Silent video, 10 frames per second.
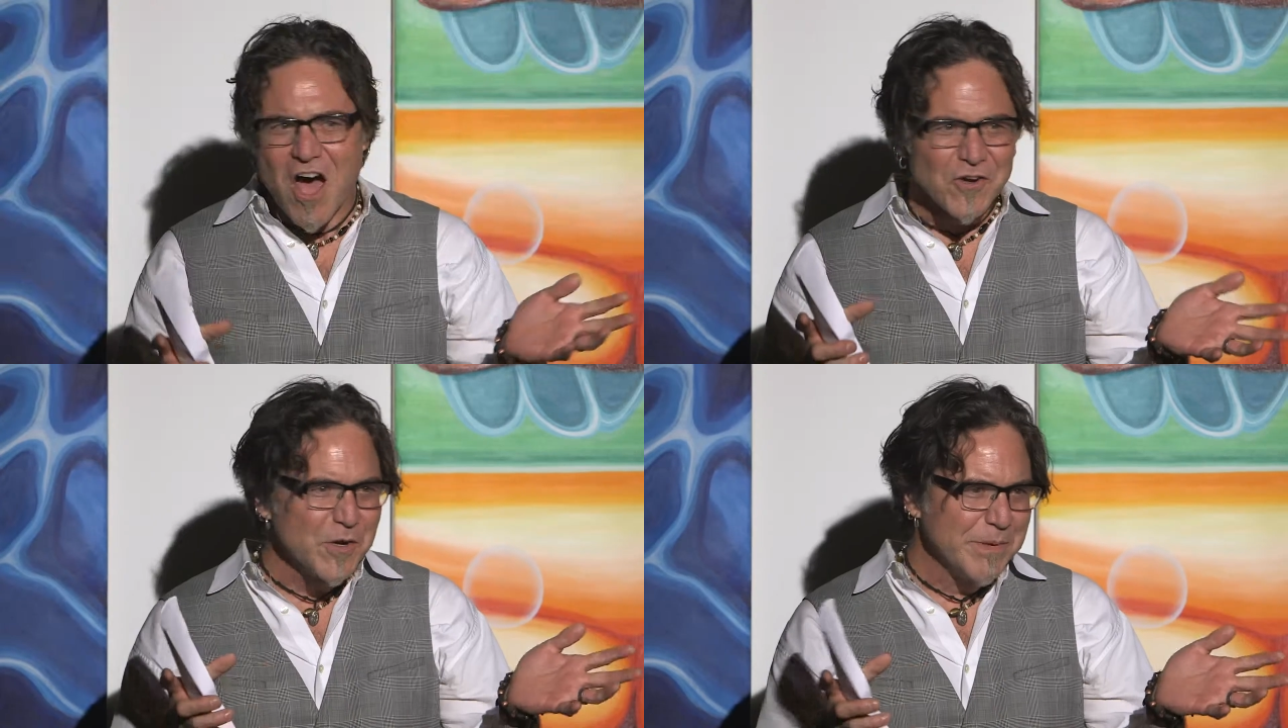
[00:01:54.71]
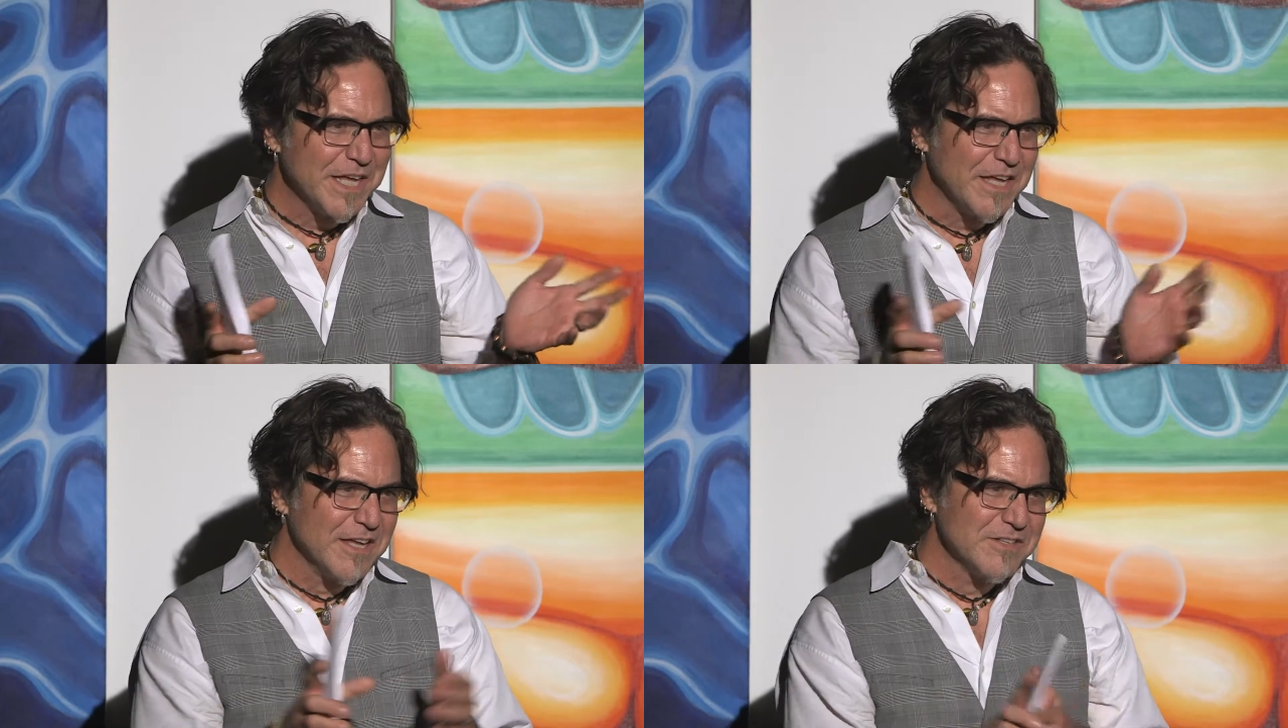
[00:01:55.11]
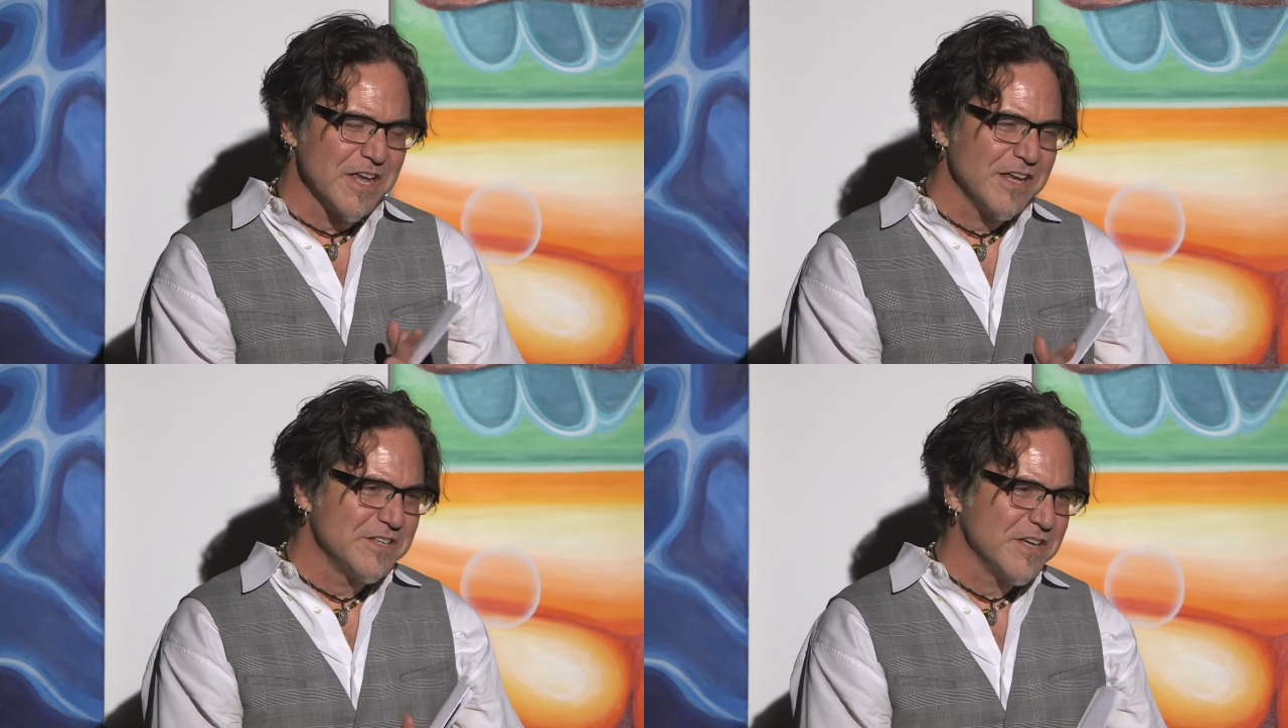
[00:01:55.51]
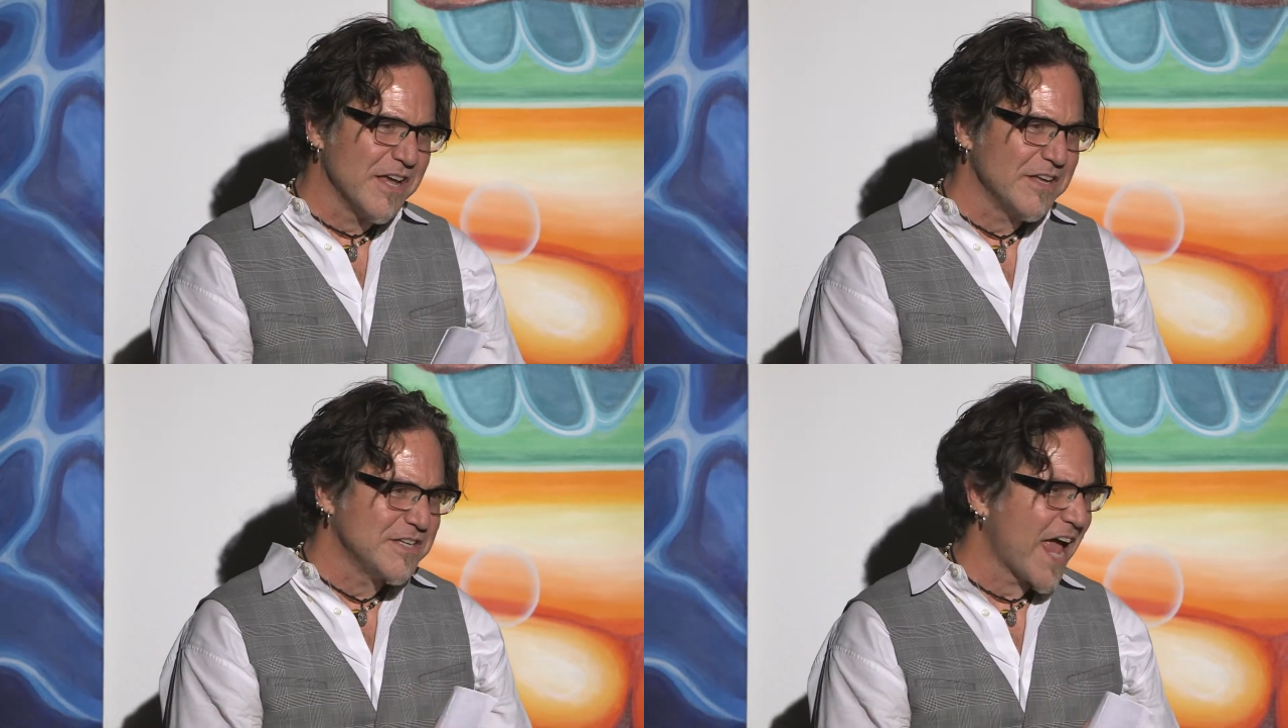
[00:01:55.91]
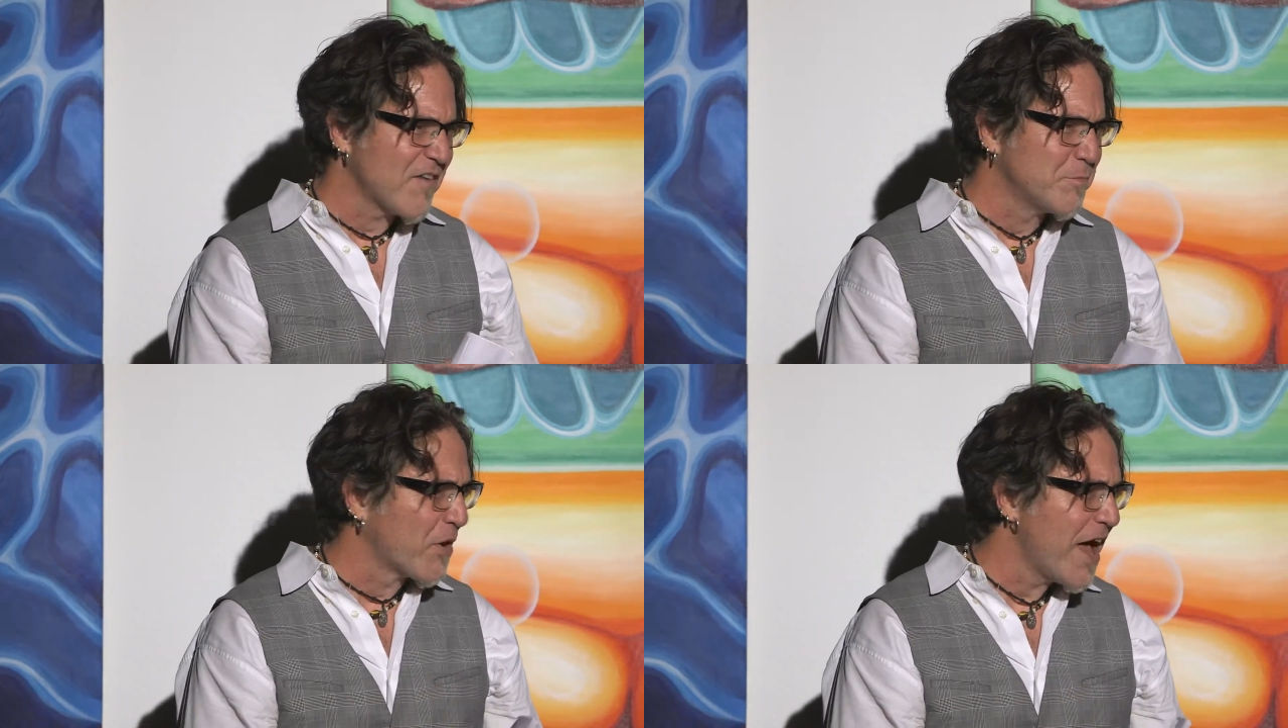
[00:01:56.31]
honor to
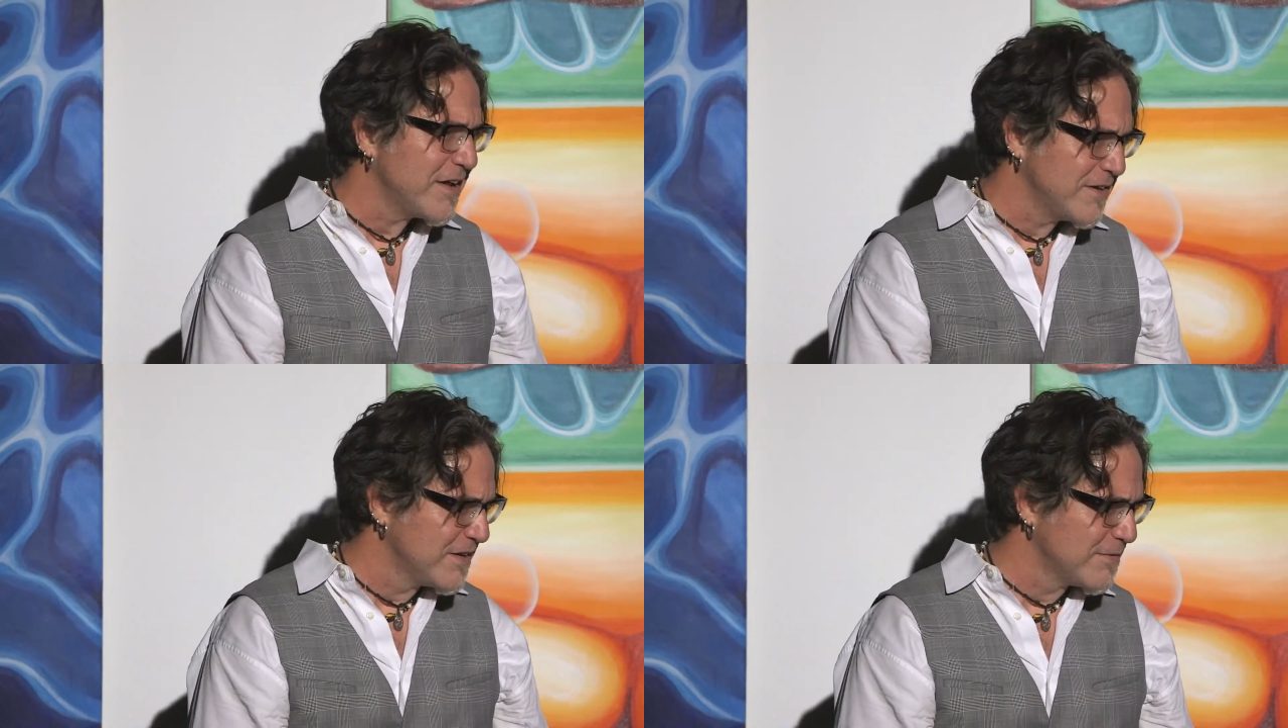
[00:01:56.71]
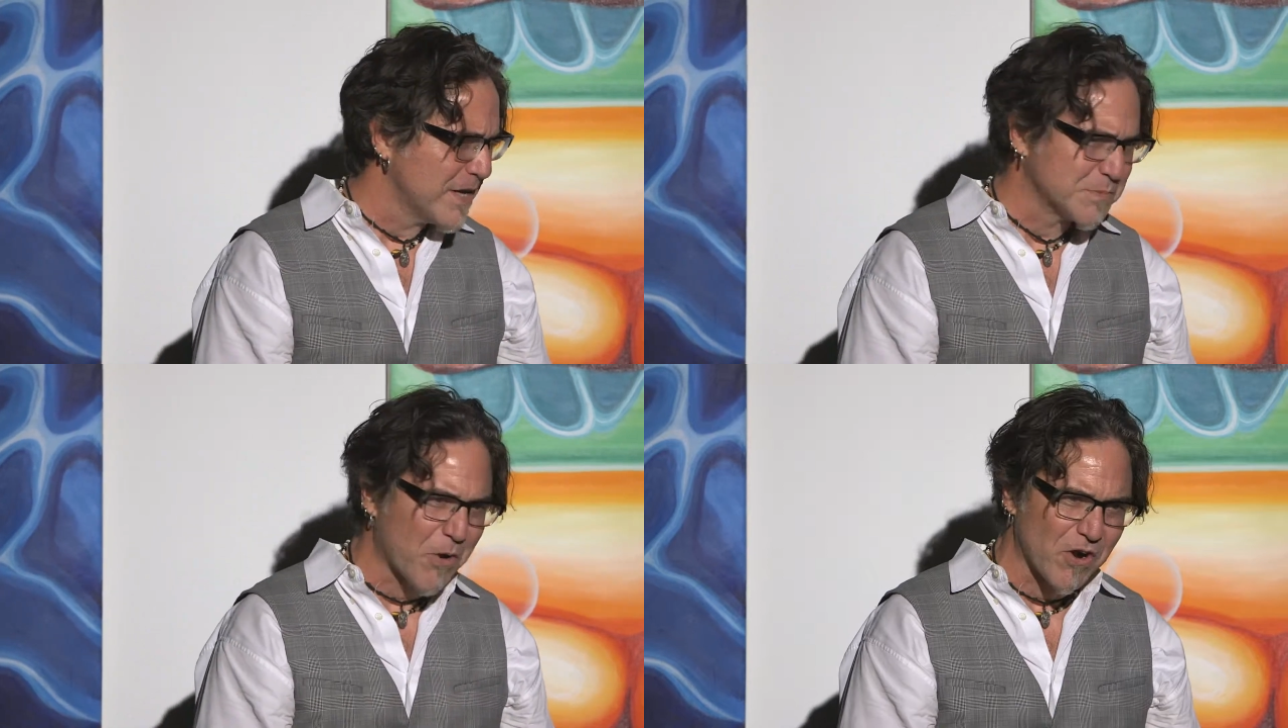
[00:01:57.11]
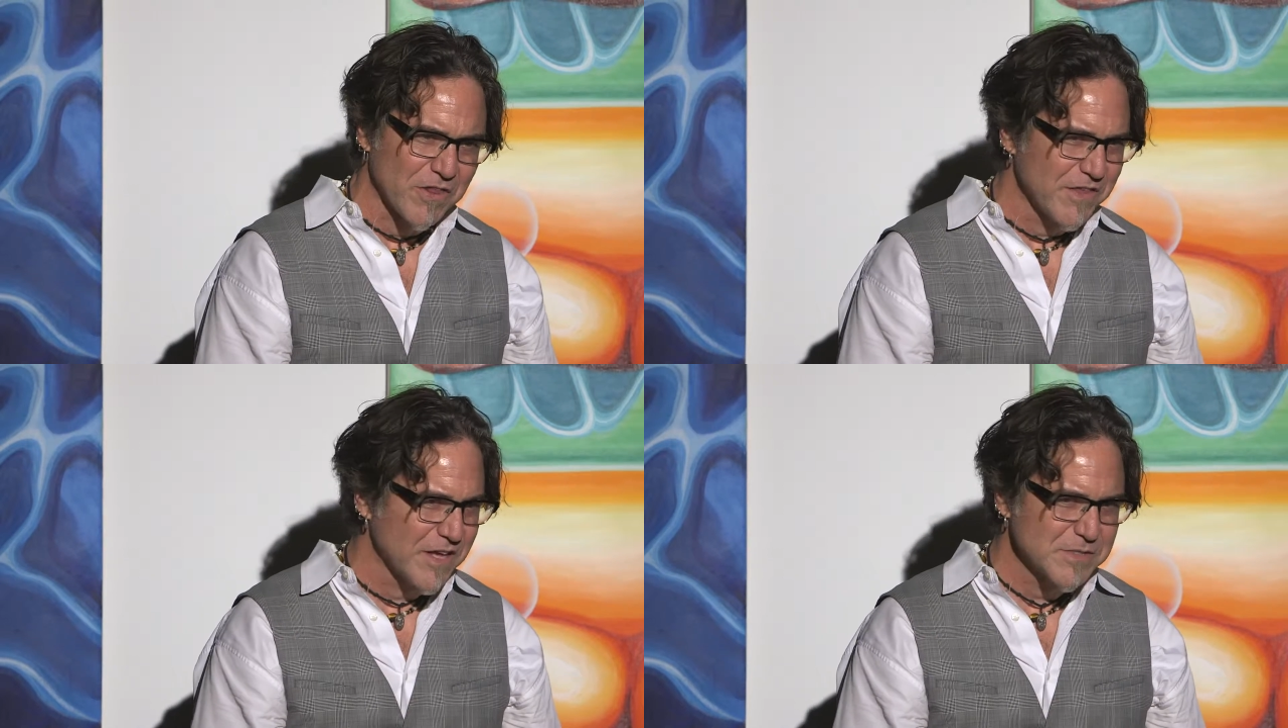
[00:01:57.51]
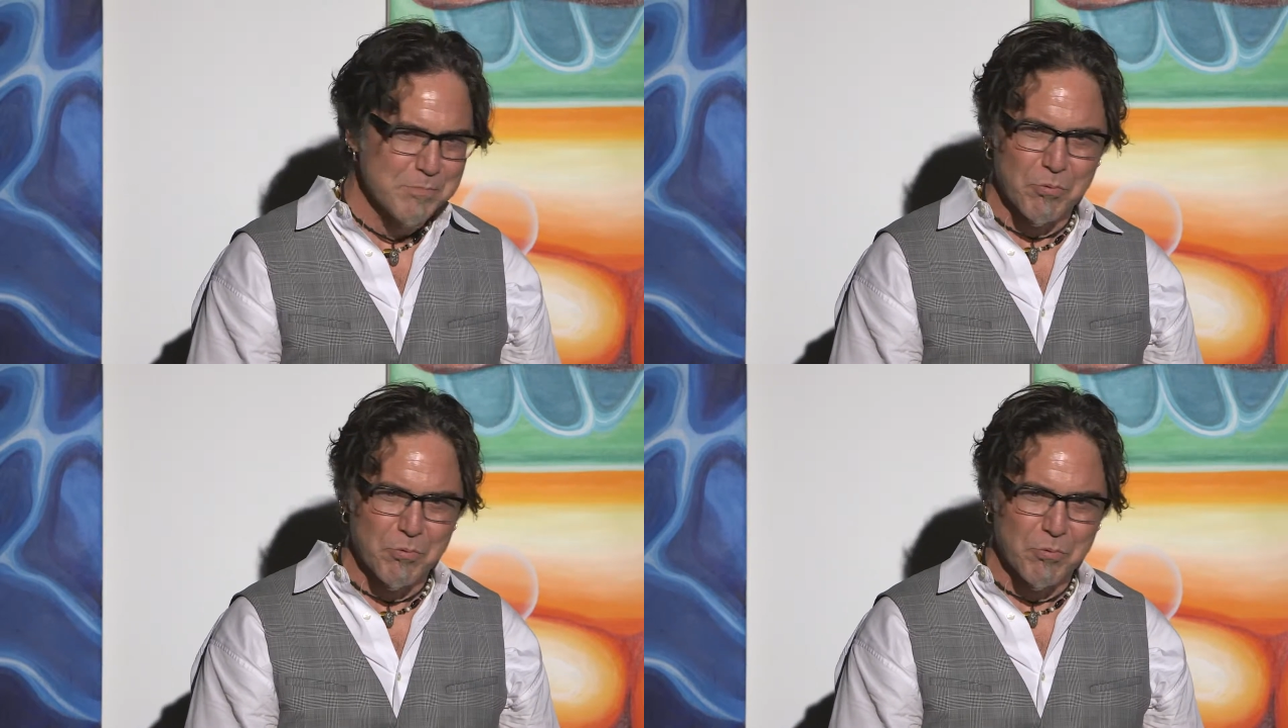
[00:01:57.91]
have Brett as part of this.